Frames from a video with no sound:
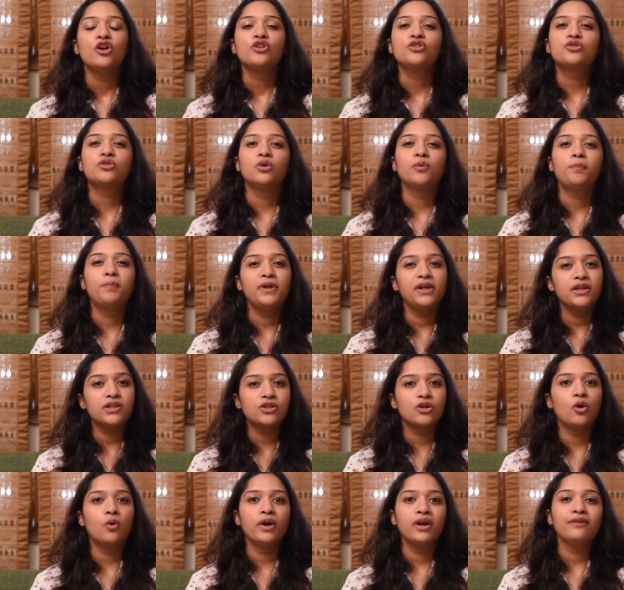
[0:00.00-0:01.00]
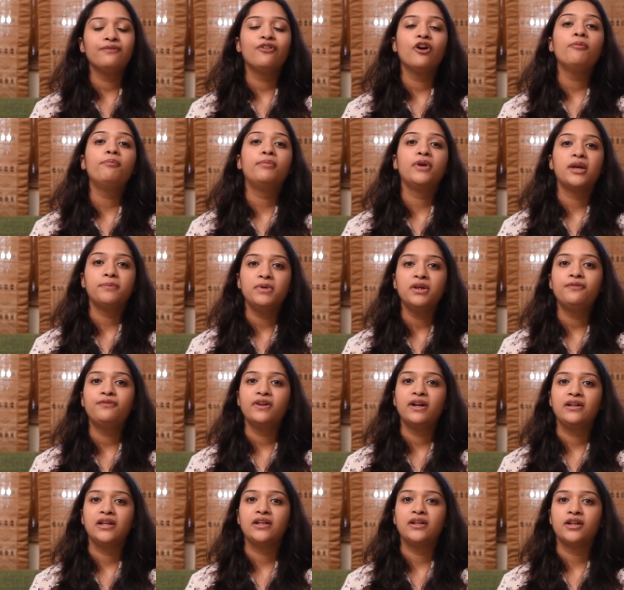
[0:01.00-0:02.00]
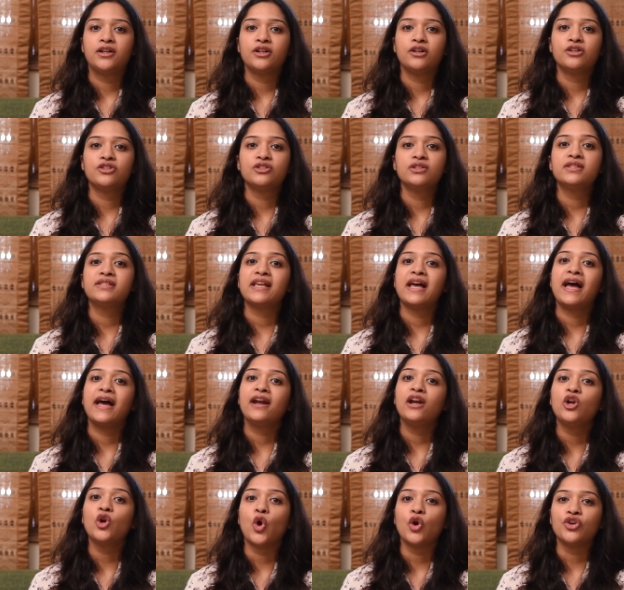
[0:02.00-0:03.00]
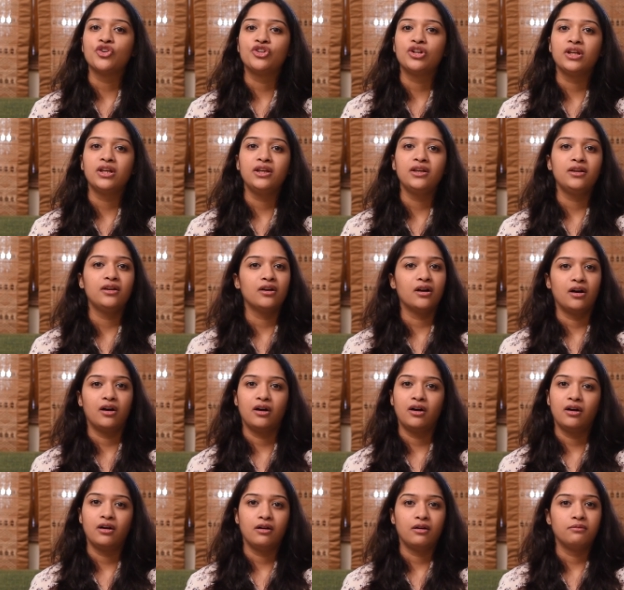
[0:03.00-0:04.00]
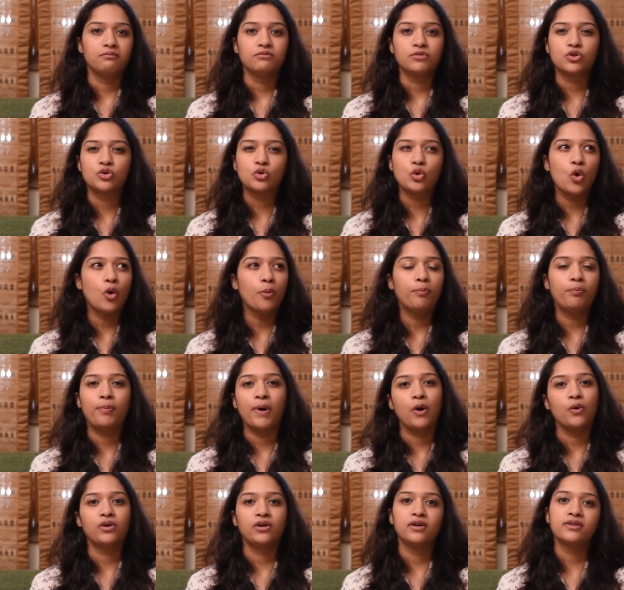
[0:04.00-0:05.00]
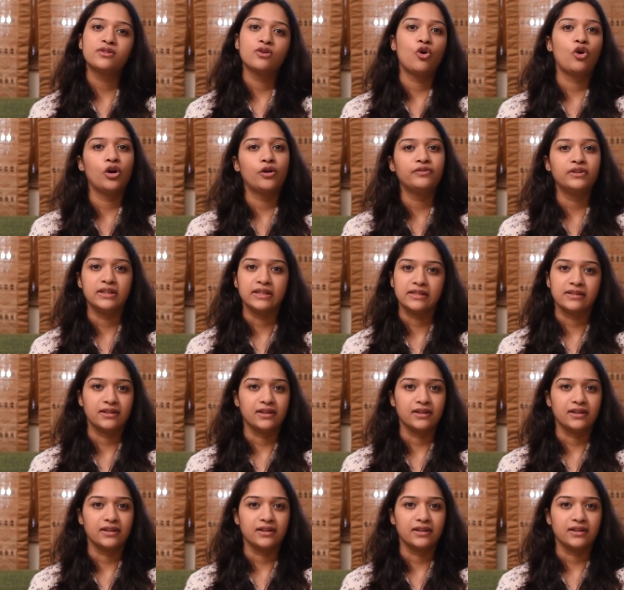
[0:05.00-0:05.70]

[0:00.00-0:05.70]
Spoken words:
So please go in for baby-friendly detergents and laundry soap, powders, all of these